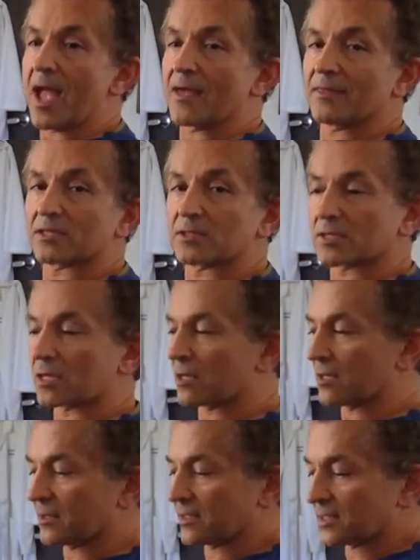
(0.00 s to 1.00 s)
And this
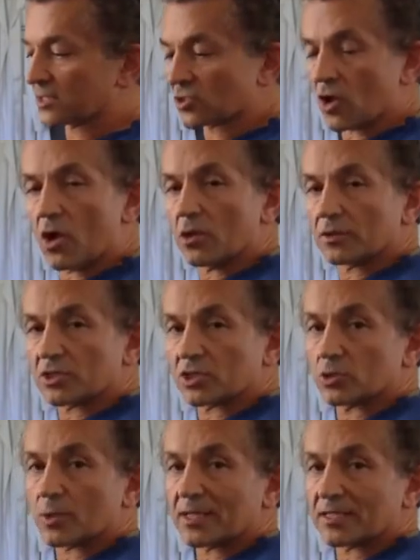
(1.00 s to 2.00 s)
is called
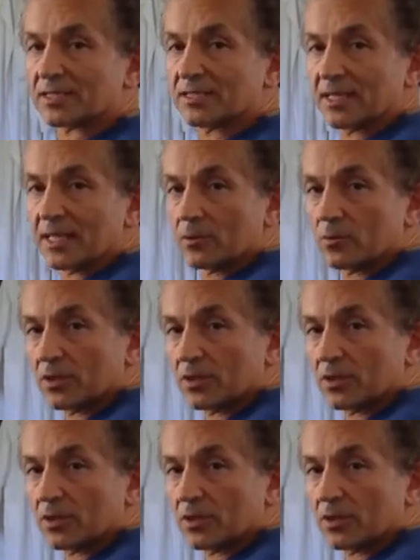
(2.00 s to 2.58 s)
stretch sitting,